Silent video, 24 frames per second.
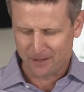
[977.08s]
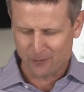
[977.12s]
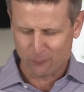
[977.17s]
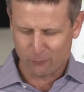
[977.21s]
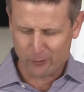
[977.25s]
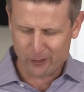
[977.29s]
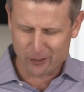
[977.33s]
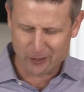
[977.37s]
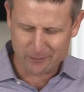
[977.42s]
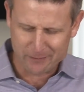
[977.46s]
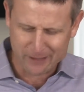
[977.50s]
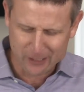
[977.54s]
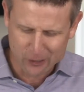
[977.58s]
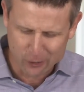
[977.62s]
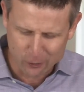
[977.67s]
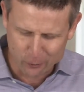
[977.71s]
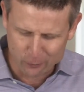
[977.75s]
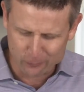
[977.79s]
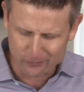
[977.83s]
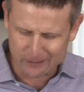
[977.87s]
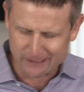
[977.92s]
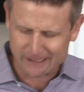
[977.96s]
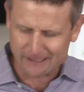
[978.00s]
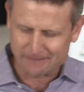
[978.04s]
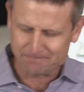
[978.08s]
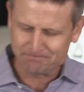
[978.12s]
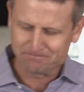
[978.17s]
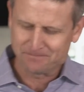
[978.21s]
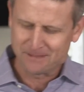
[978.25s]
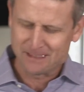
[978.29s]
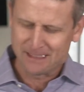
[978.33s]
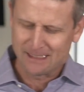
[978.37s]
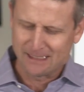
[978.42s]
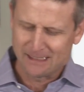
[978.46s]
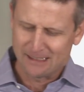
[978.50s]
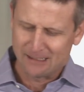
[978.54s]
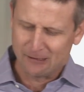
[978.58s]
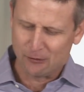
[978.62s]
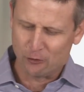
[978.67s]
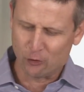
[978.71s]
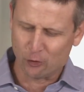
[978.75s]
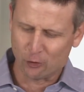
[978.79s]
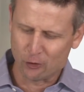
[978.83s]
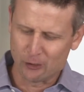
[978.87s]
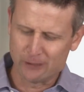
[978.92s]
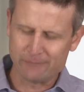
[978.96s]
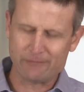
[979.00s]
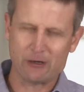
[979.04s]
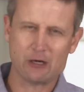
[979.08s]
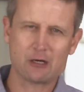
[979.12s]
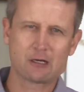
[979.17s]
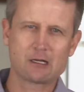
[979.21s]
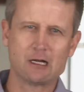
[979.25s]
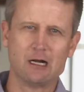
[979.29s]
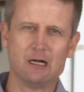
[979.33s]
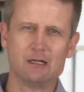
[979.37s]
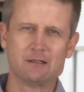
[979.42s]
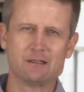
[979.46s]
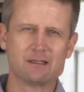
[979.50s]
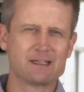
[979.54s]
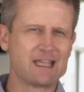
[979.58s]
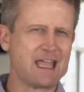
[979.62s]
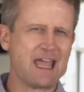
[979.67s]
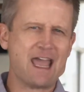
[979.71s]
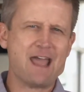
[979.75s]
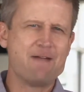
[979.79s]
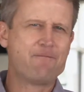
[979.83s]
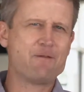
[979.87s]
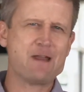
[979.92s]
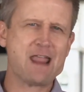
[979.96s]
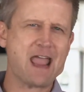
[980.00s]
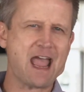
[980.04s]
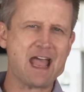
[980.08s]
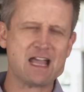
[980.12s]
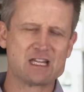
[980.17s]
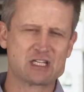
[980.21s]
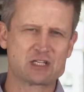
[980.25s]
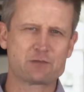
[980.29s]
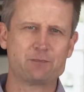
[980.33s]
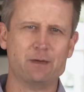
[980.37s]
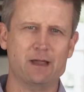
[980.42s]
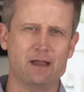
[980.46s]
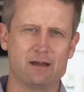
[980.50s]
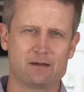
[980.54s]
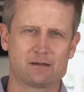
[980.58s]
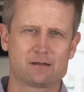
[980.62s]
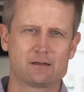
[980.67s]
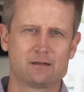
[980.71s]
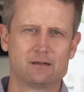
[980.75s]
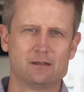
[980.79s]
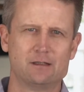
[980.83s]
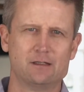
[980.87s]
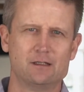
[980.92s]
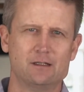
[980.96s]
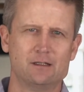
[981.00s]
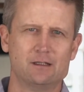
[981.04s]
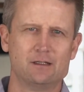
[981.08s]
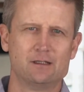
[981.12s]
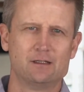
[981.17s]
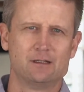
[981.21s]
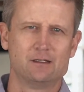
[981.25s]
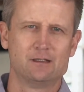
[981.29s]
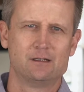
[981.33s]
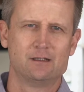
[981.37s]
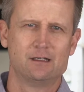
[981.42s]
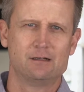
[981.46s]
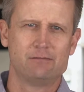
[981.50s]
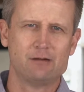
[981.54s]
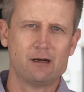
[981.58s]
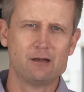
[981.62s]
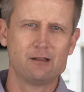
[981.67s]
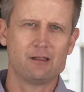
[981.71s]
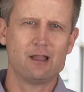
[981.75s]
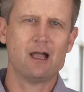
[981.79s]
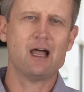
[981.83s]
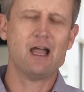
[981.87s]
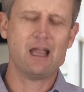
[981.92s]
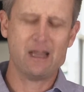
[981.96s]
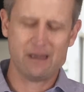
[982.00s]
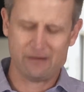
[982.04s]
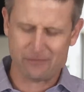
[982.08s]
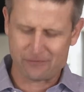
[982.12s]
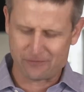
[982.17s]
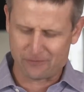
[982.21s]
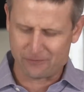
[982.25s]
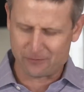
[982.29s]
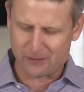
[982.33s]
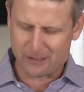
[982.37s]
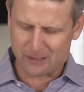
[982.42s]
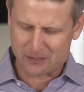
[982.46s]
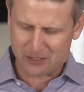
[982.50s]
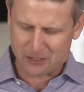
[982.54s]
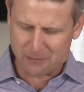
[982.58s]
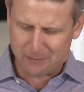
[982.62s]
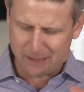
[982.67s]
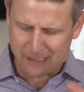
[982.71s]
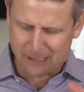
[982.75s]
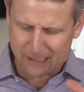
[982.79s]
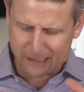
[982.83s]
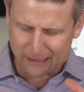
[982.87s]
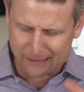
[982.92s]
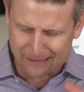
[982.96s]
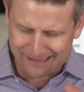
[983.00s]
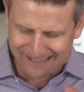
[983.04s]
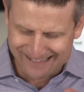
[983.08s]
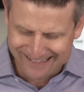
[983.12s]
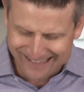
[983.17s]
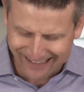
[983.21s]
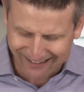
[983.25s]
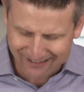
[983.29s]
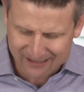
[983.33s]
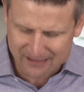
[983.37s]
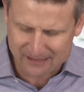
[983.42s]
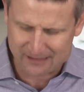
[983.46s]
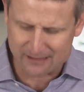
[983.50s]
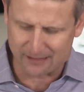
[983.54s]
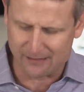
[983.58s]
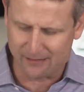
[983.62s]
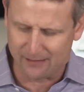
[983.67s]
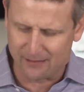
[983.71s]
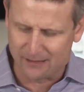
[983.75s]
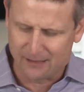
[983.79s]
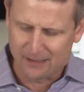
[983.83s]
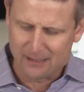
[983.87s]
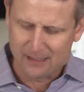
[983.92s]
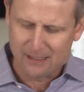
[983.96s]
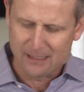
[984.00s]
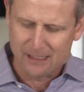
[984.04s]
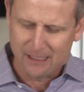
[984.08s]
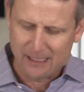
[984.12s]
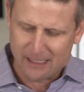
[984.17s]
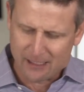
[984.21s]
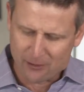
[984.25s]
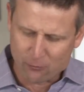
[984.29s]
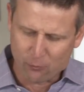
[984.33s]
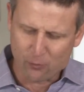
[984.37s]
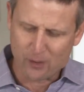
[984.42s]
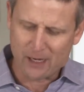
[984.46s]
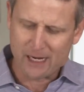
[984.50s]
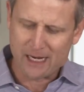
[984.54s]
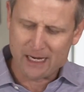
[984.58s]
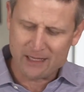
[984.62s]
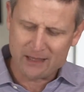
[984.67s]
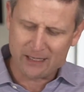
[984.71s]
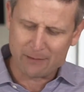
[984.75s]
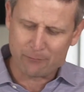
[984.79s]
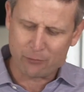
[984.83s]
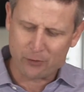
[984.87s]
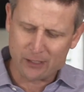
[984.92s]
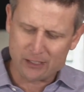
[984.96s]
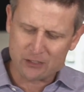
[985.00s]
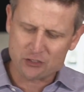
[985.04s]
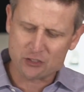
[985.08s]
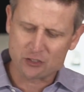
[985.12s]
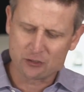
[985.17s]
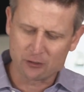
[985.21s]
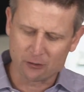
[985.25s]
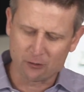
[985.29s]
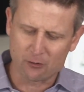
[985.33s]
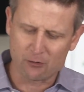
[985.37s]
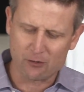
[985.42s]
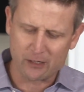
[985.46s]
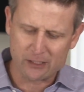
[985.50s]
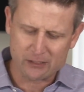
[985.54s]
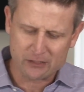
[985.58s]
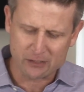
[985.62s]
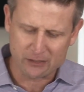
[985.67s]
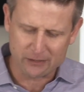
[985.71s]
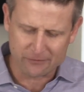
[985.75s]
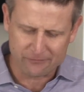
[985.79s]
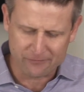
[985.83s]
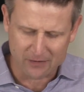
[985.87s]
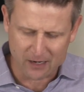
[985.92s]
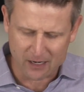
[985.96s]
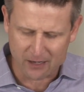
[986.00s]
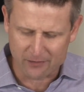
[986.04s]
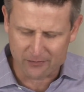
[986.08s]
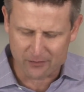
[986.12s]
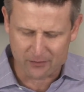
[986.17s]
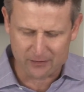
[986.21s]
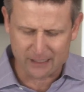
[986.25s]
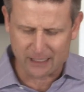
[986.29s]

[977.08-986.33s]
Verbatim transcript: We are to be holy in all of our conduct. Every aspect of our life is to be conducted in a way that brings glory to the Father.